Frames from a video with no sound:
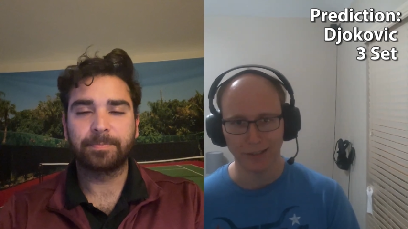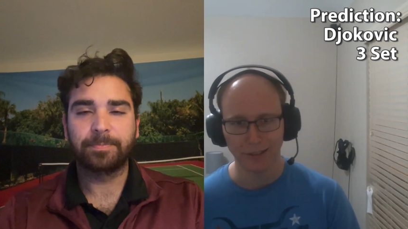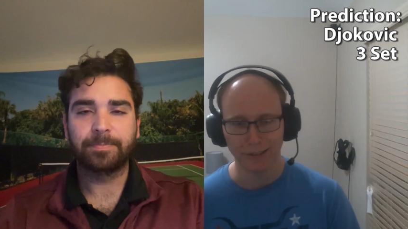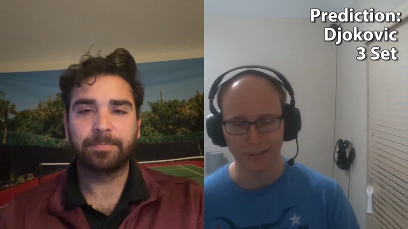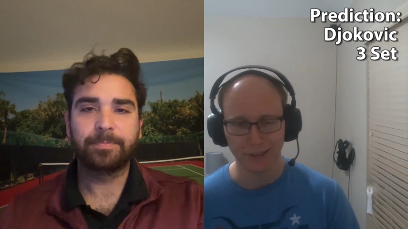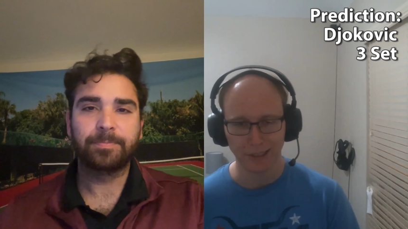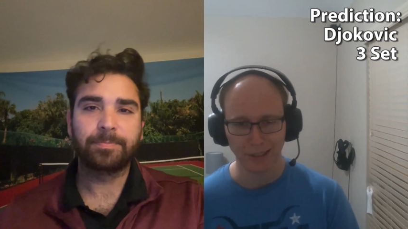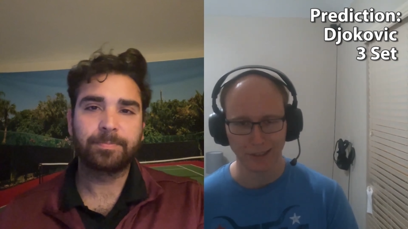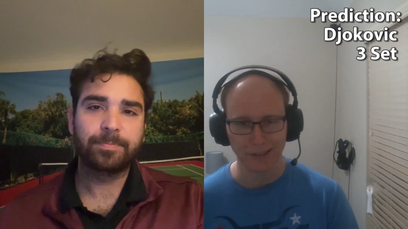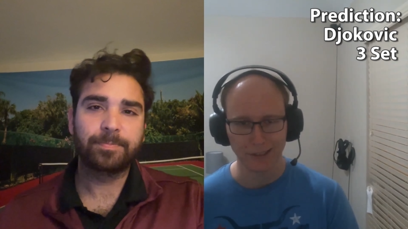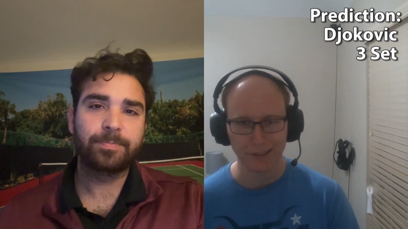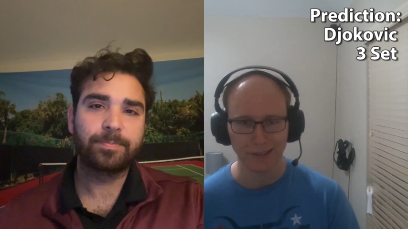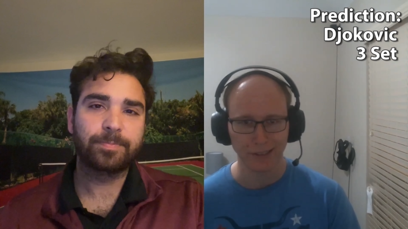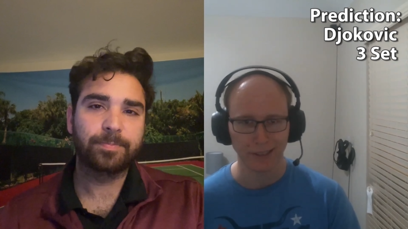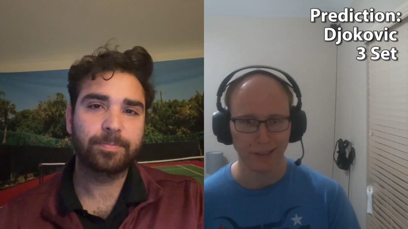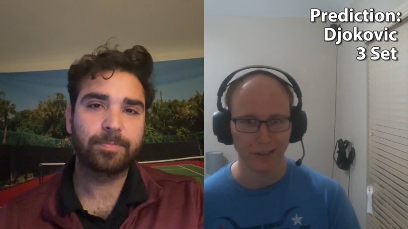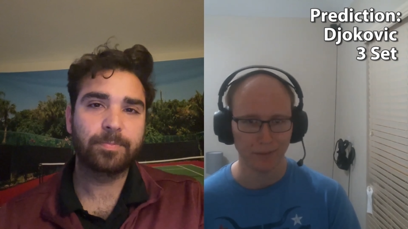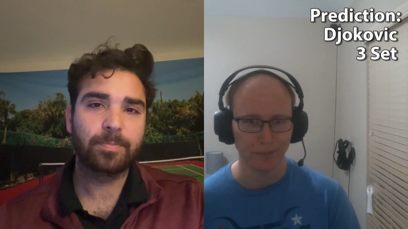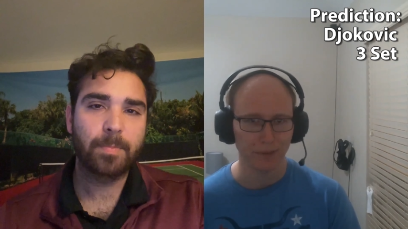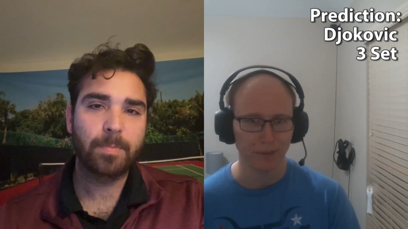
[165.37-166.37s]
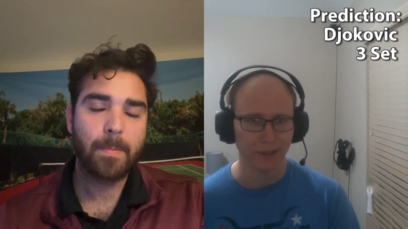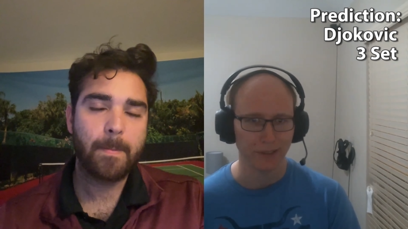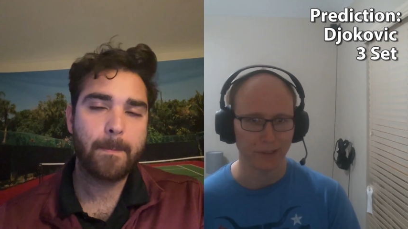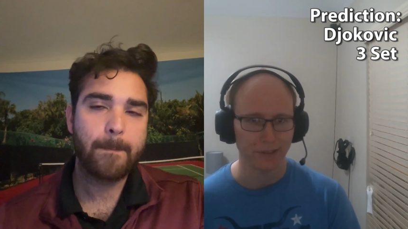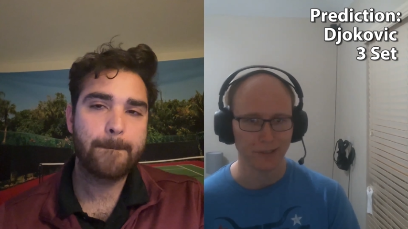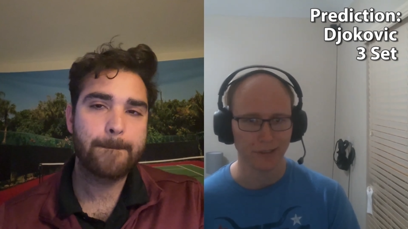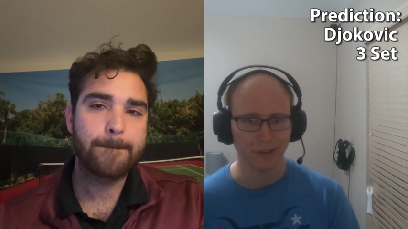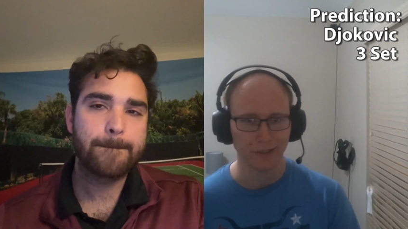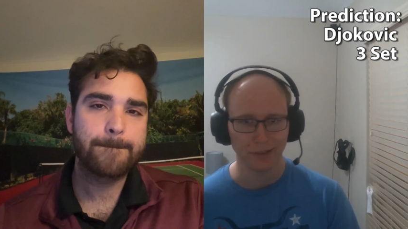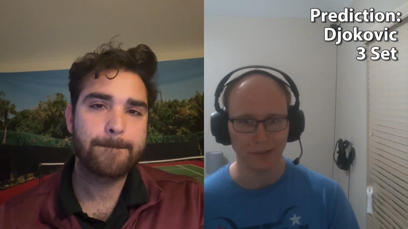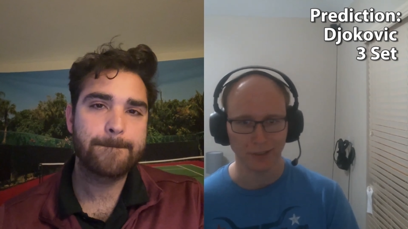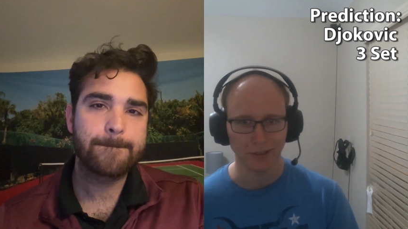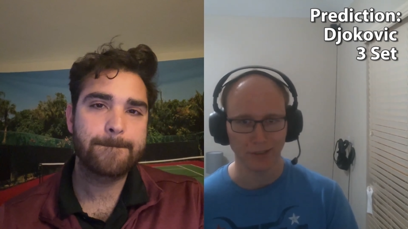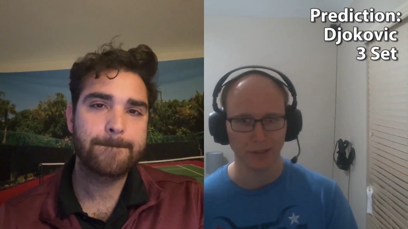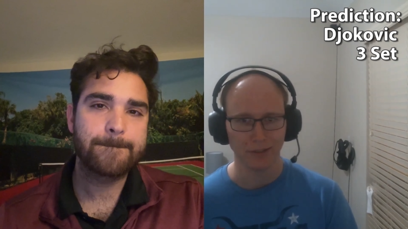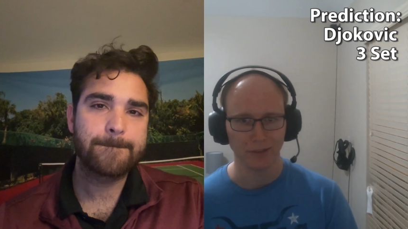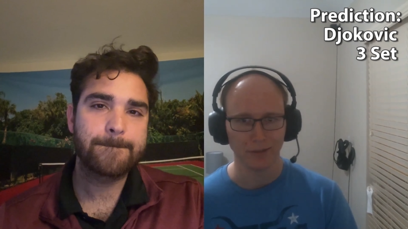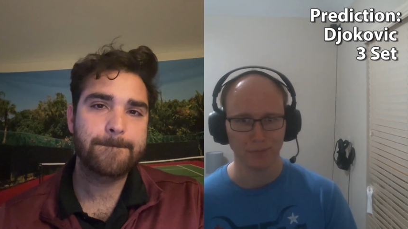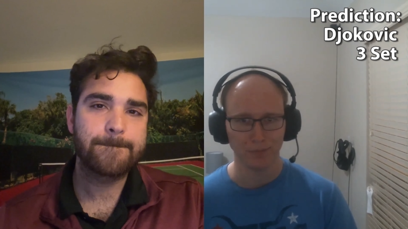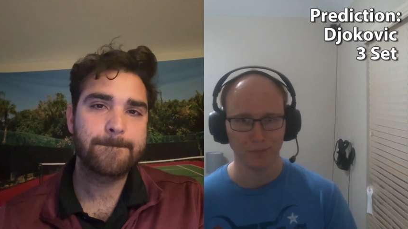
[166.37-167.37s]
Speaker 1: the second set, I'm thinking Sinner's
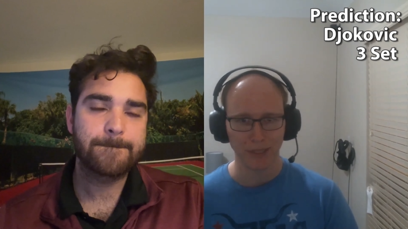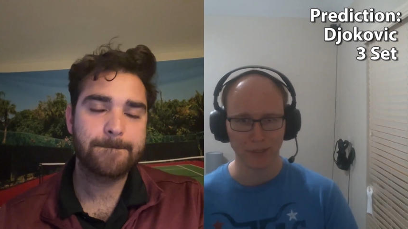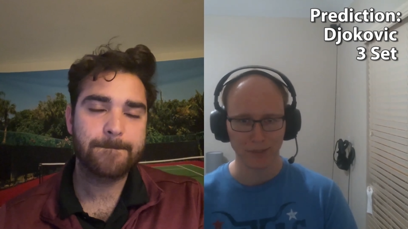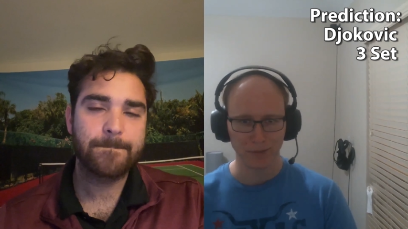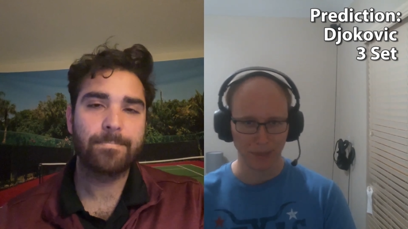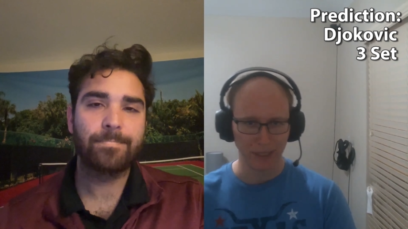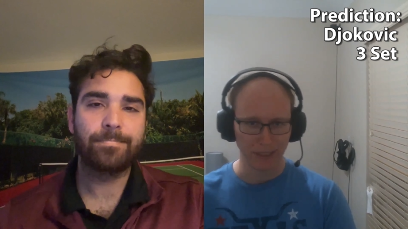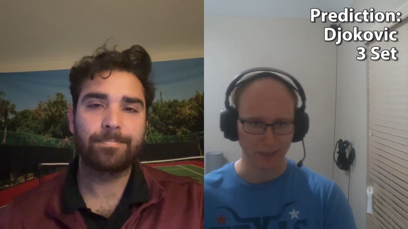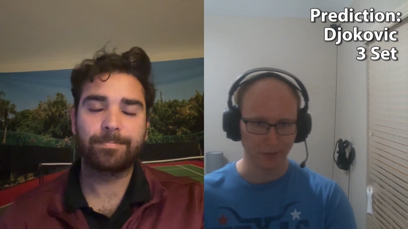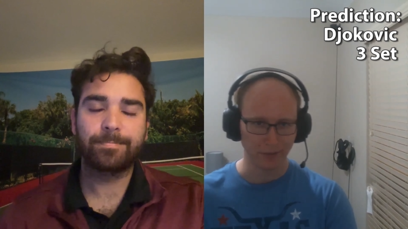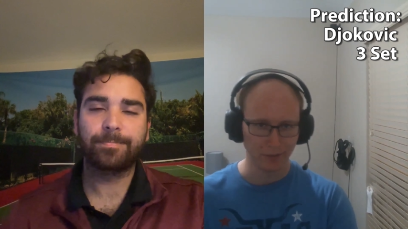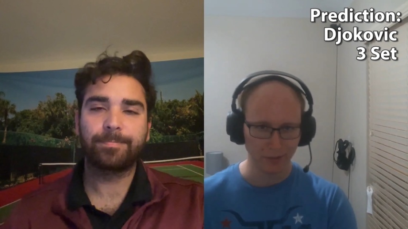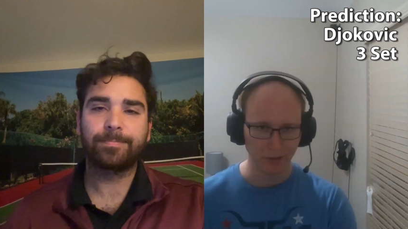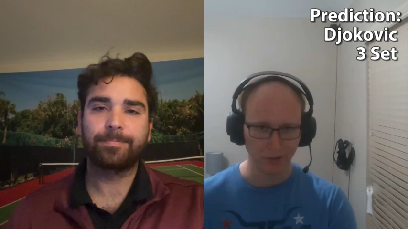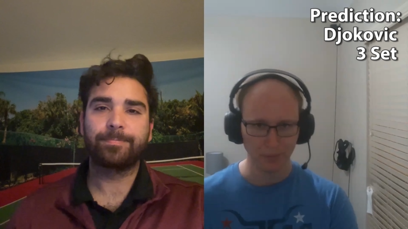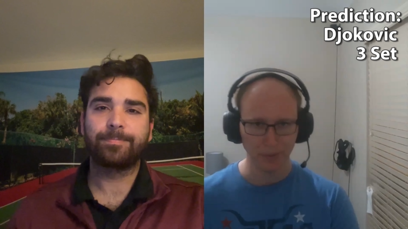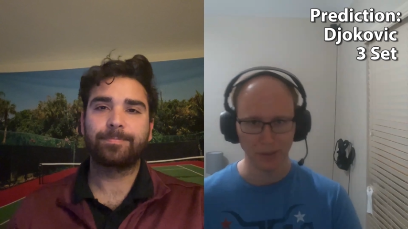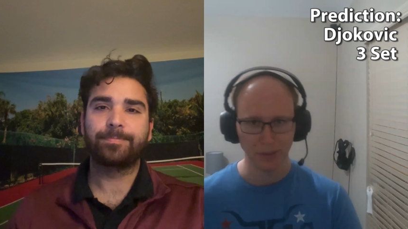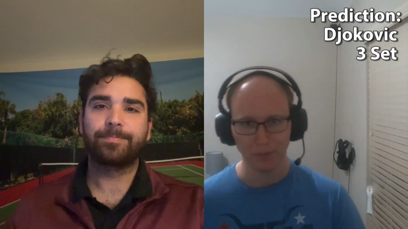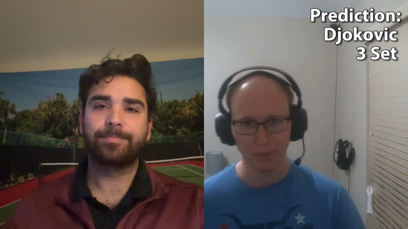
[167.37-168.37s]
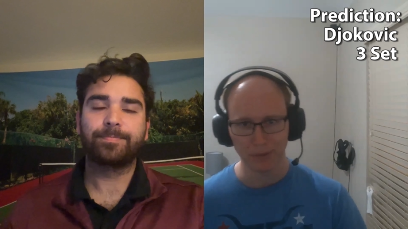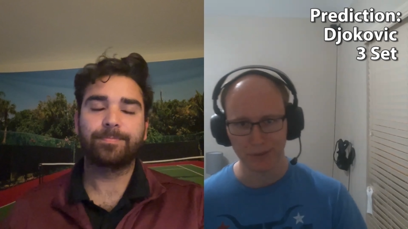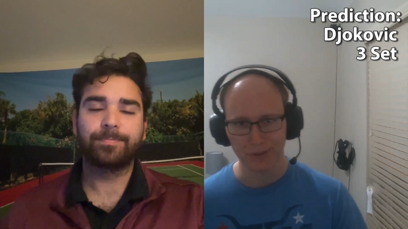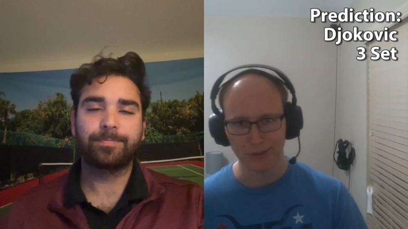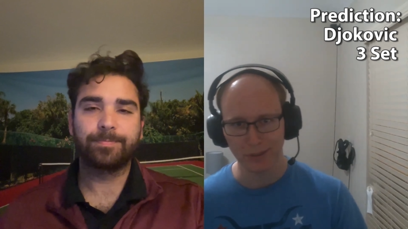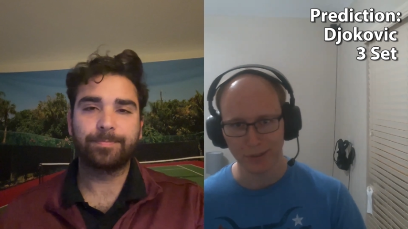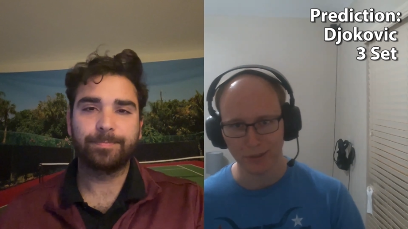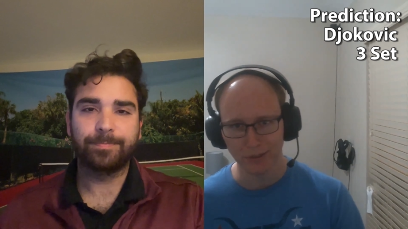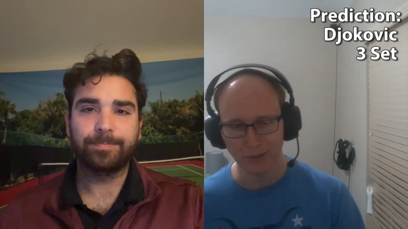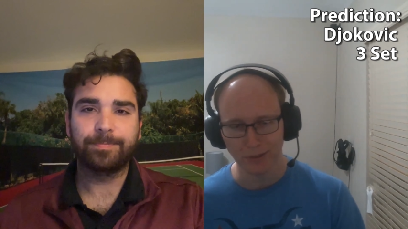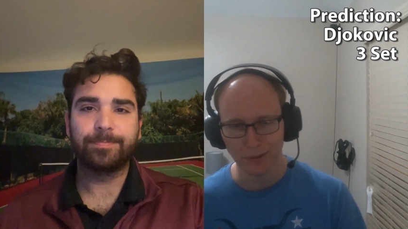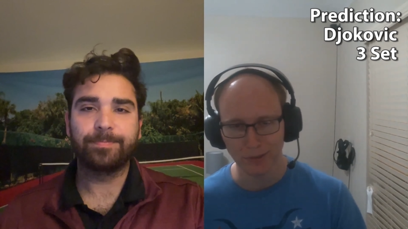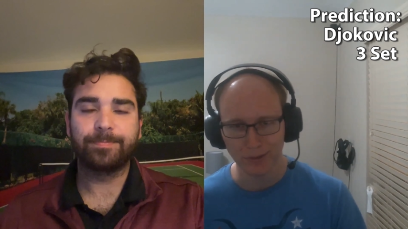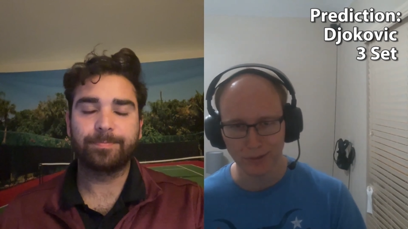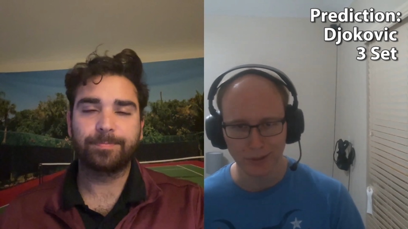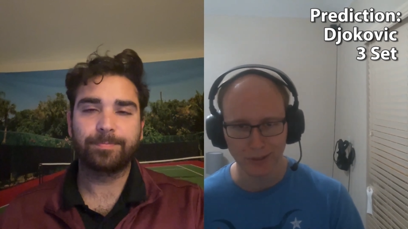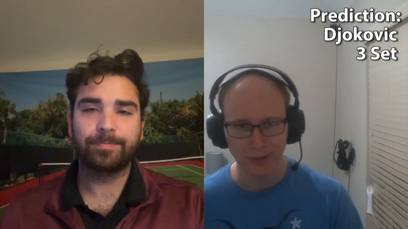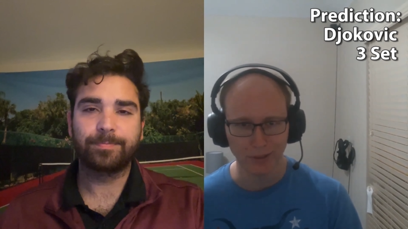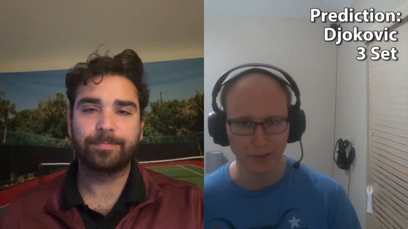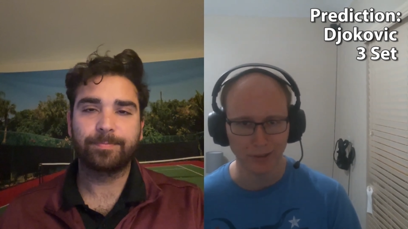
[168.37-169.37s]
going to bounce back a little bit, but still
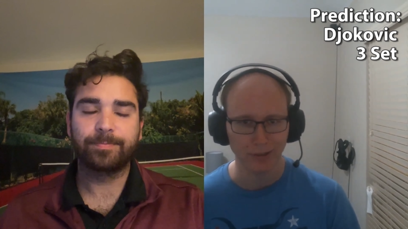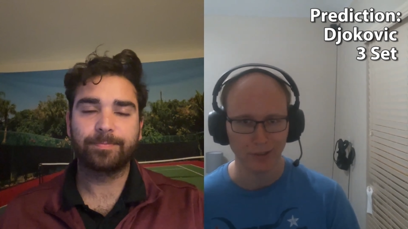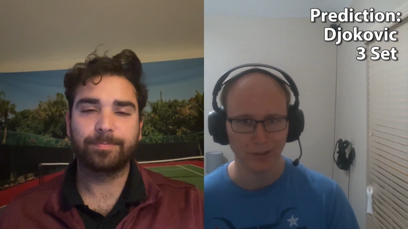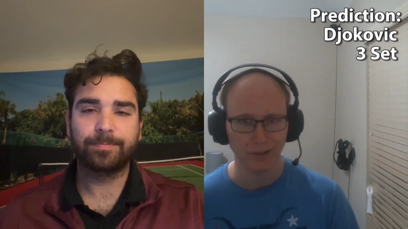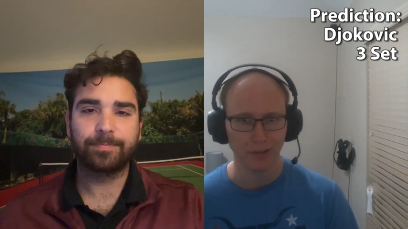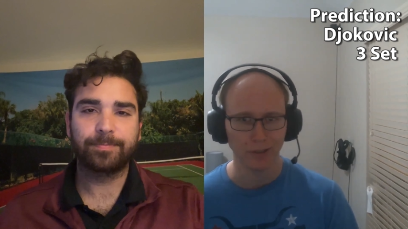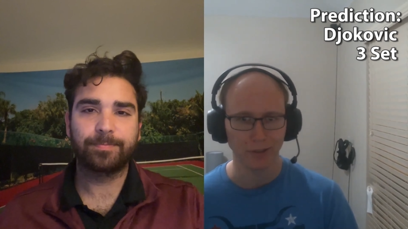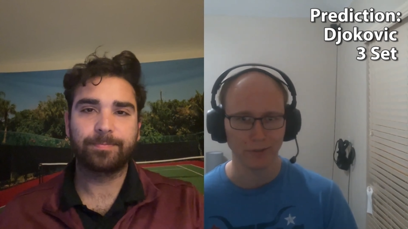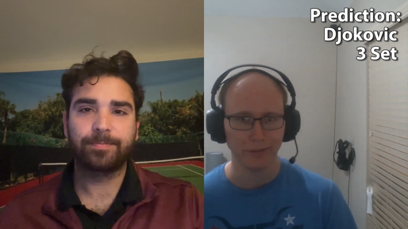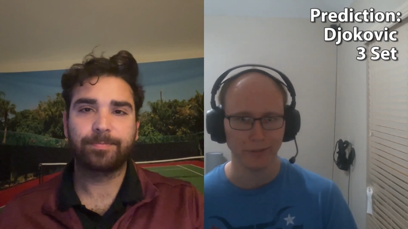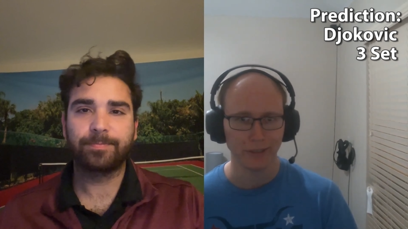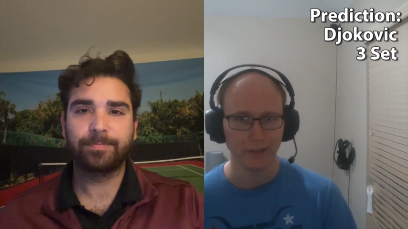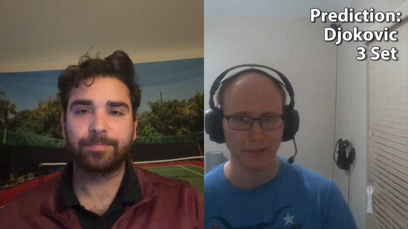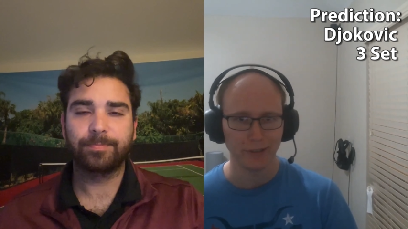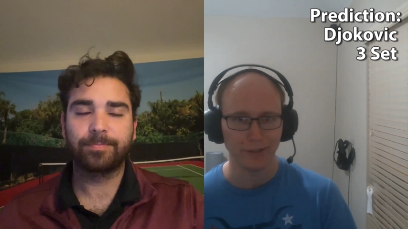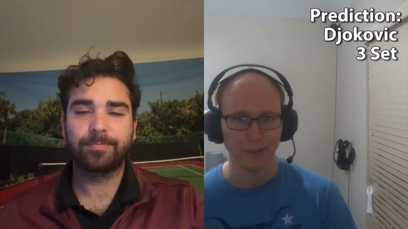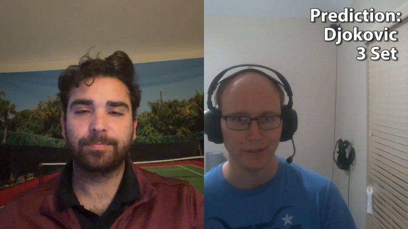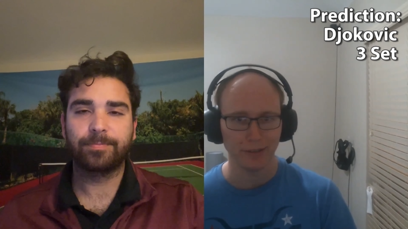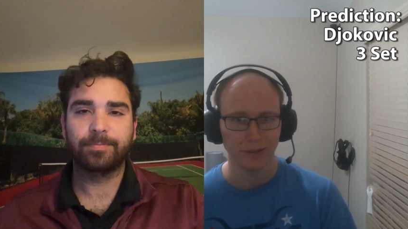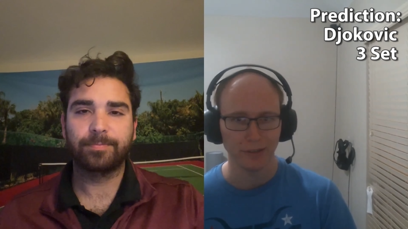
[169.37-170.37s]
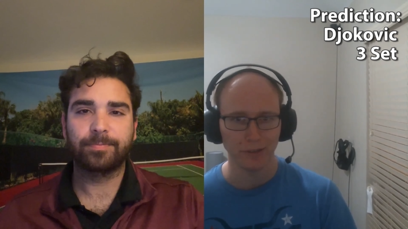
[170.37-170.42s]
lose to Djokovic,